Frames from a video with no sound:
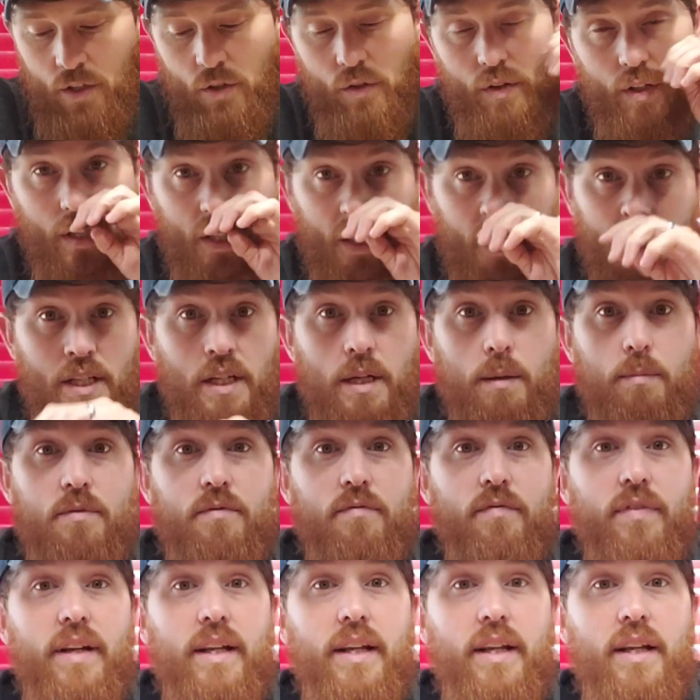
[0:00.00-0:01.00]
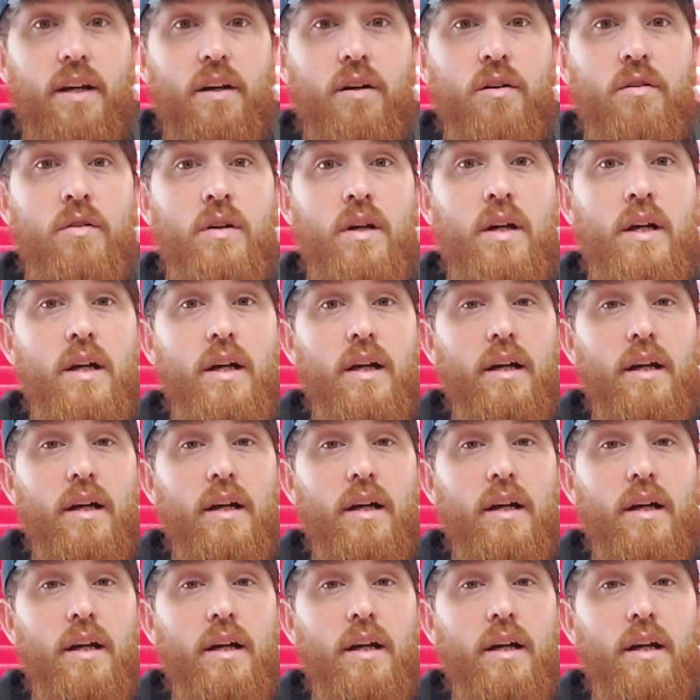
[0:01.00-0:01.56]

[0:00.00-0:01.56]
do this tips video.